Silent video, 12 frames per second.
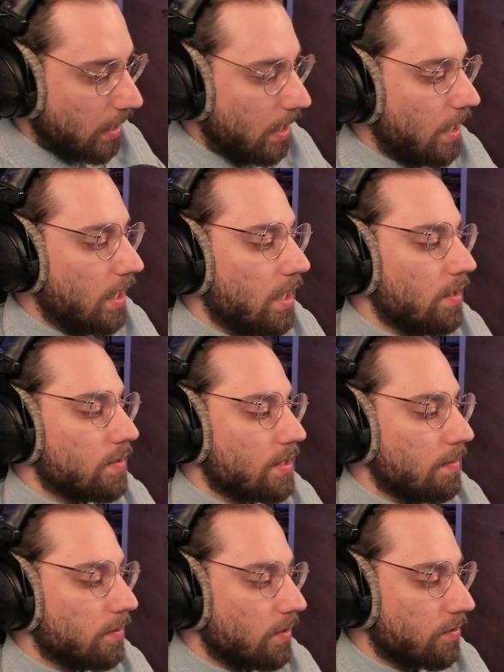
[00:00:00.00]
I was
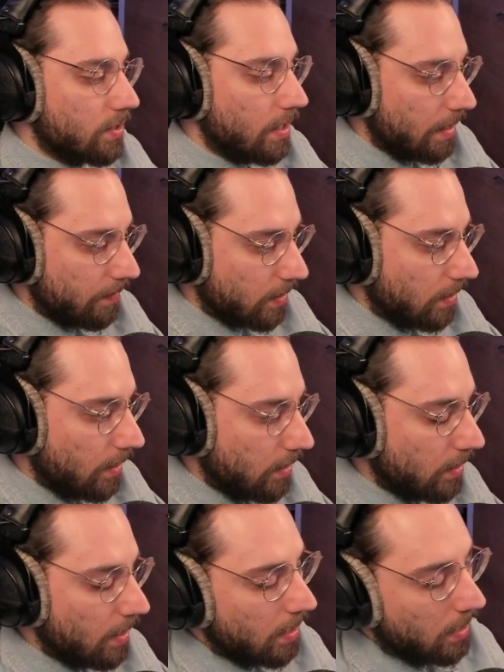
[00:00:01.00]
able to understand
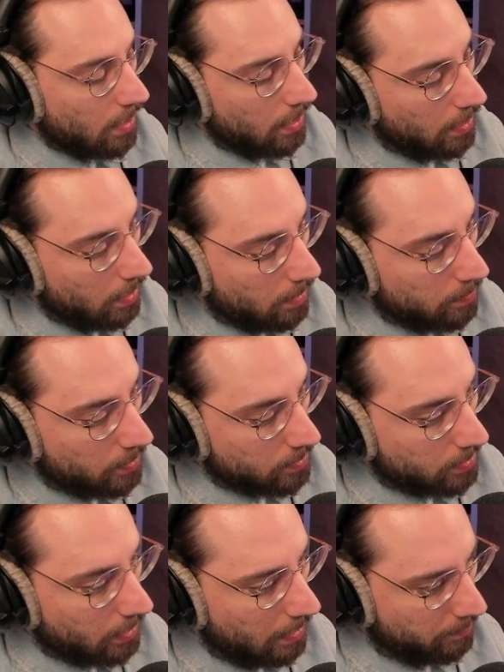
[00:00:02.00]
everything
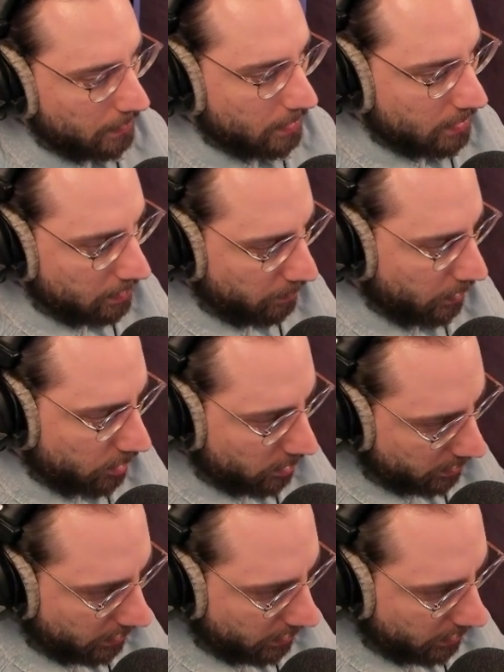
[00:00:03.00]
because they kept it simple, just